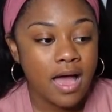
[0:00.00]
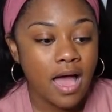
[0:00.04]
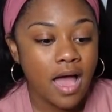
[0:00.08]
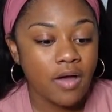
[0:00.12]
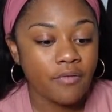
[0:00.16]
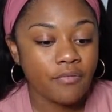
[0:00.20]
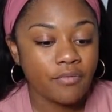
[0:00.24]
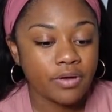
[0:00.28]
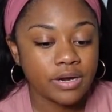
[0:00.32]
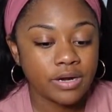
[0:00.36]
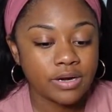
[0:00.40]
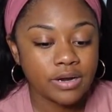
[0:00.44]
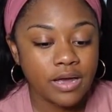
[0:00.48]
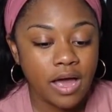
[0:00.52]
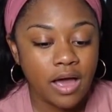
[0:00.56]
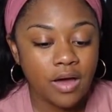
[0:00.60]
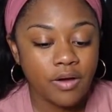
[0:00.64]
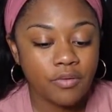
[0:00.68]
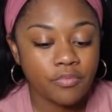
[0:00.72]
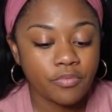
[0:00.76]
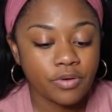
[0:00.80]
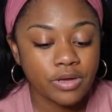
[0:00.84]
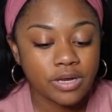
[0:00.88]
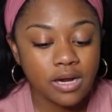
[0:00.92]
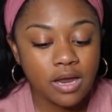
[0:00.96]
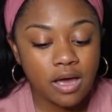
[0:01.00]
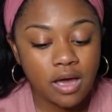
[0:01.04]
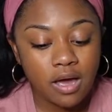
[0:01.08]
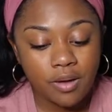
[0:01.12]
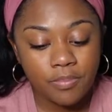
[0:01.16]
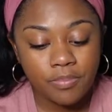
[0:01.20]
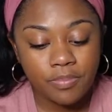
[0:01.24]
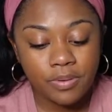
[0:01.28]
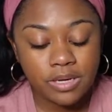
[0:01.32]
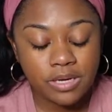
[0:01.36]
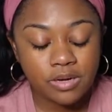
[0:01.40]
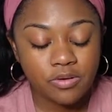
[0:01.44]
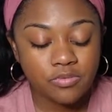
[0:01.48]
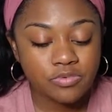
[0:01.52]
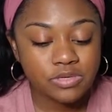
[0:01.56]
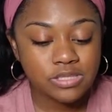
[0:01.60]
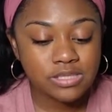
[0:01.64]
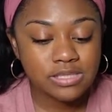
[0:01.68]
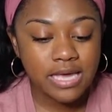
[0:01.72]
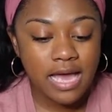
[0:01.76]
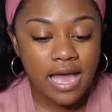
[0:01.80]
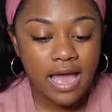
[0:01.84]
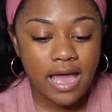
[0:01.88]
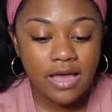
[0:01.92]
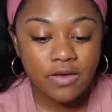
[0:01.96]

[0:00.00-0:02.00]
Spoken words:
I went up, and it was